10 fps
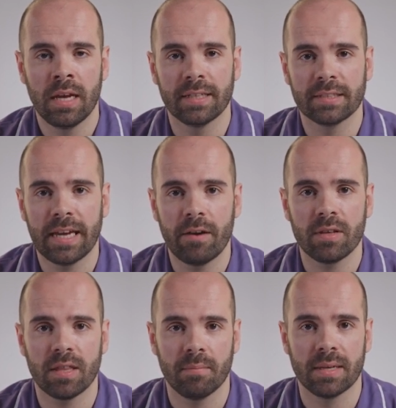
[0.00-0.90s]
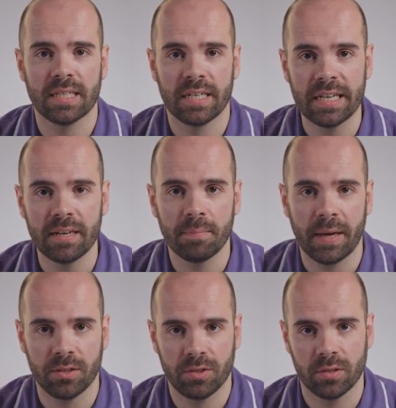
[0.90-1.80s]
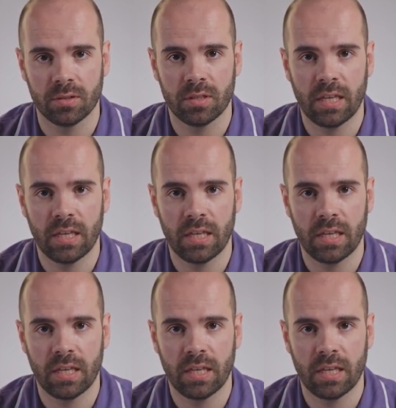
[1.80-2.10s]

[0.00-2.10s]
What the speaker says: and carry them as an inpatient